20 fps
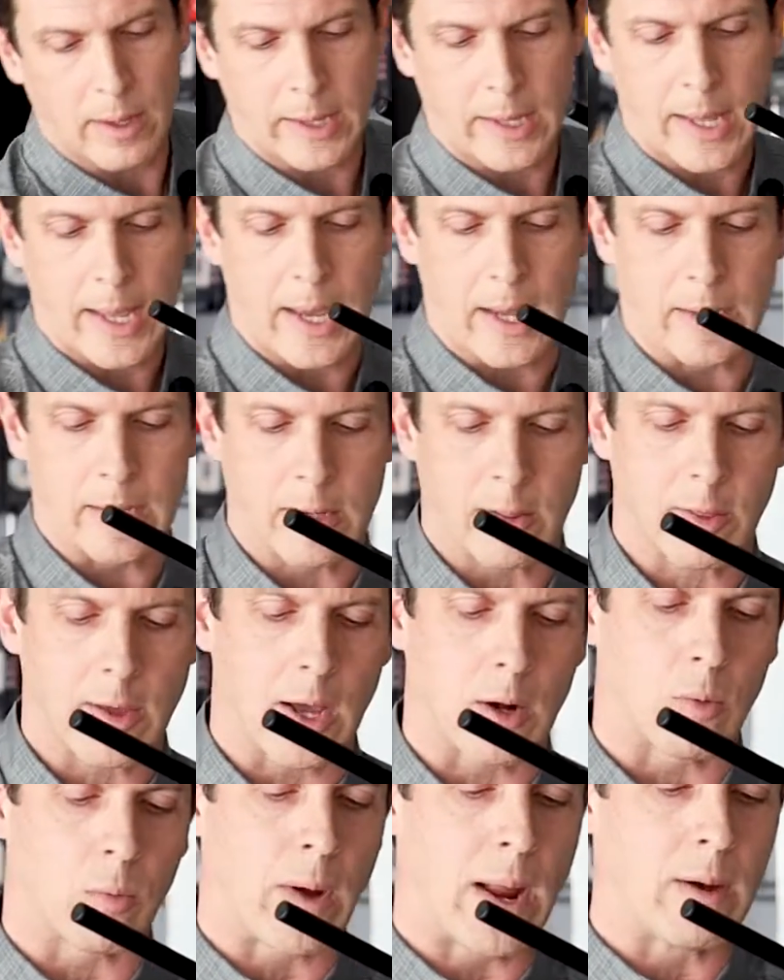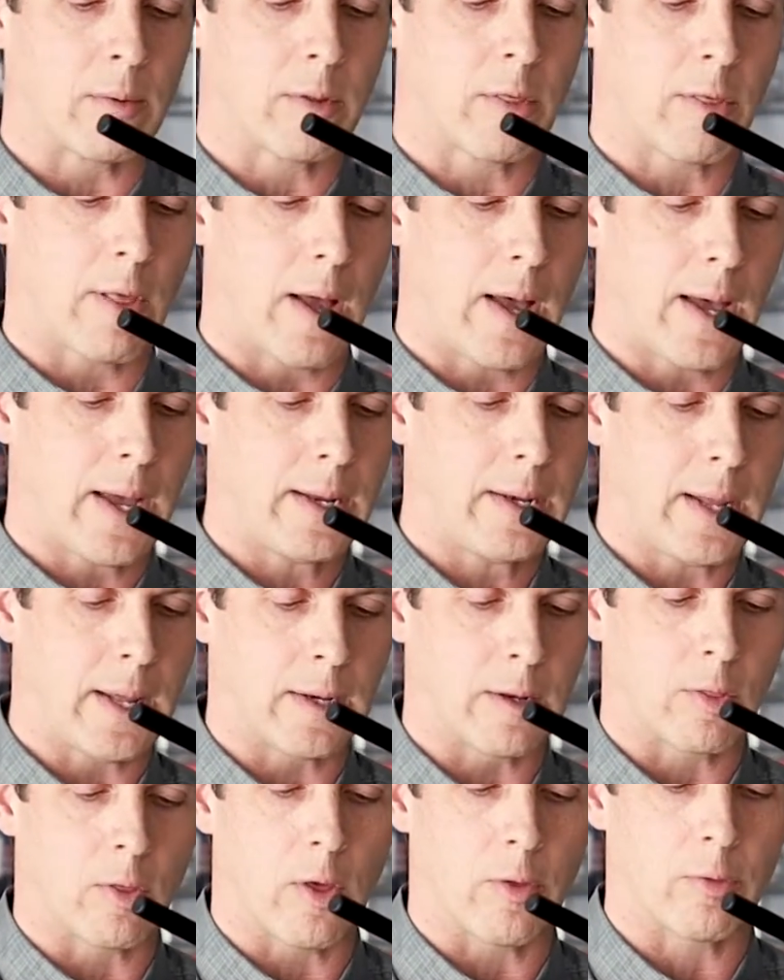Again, it's got a round side
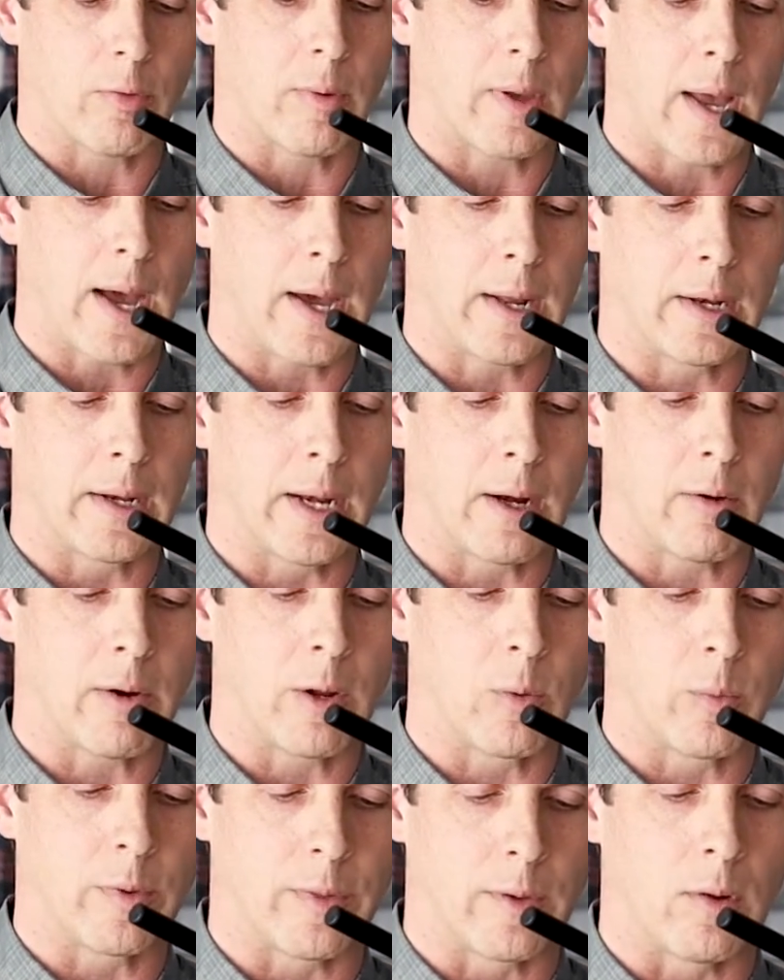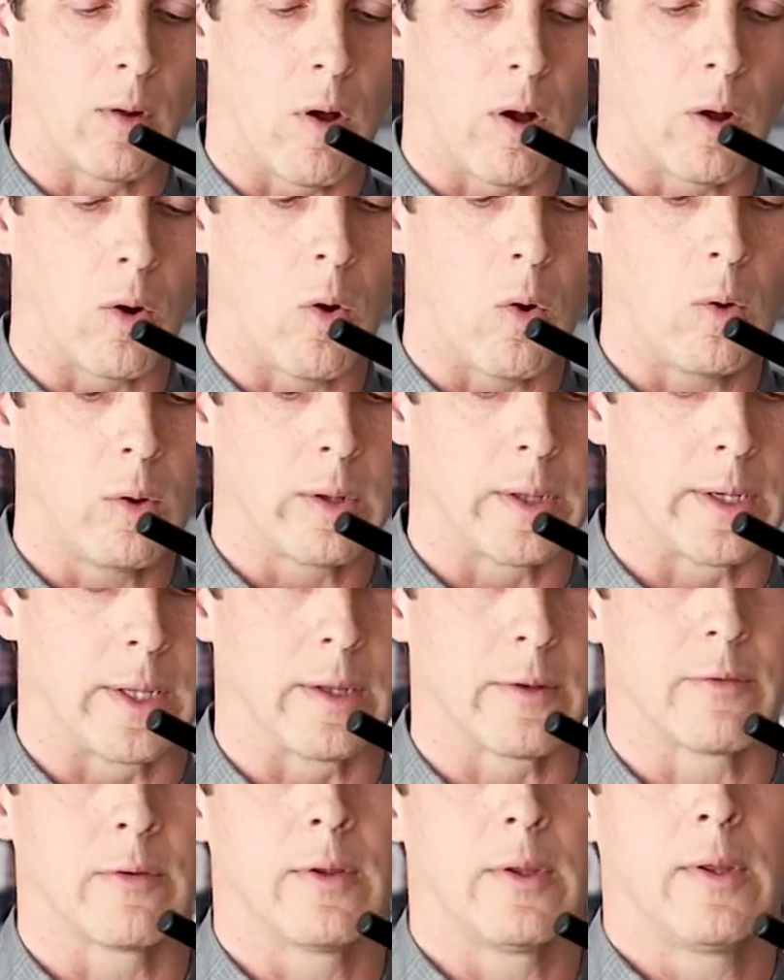and it's also got an area with a long hole in
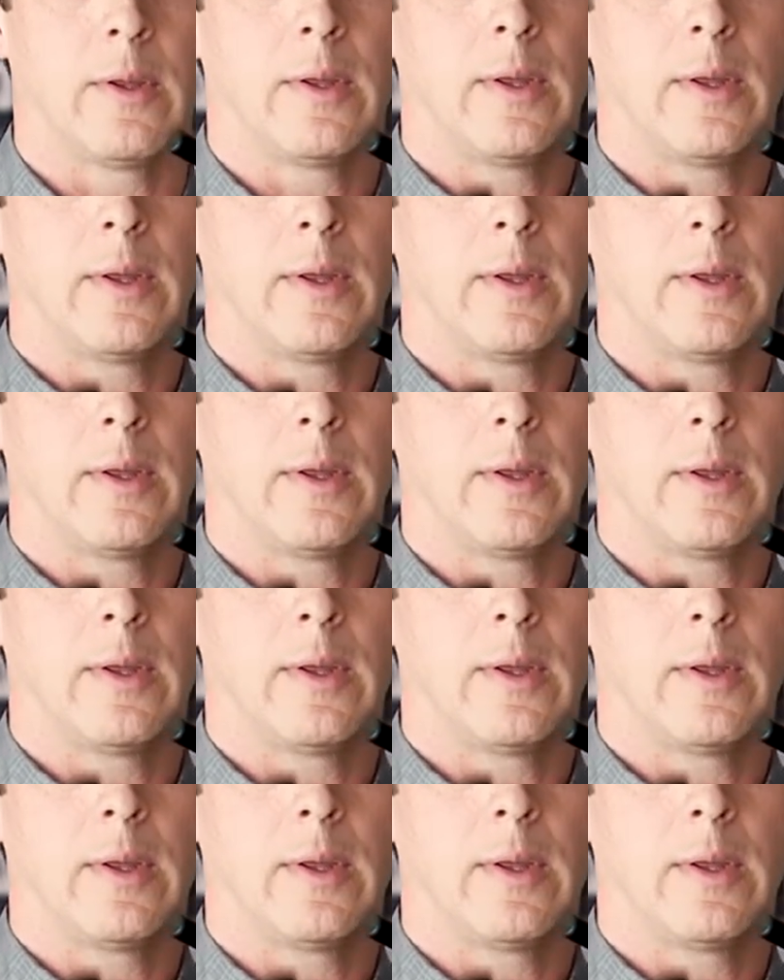it.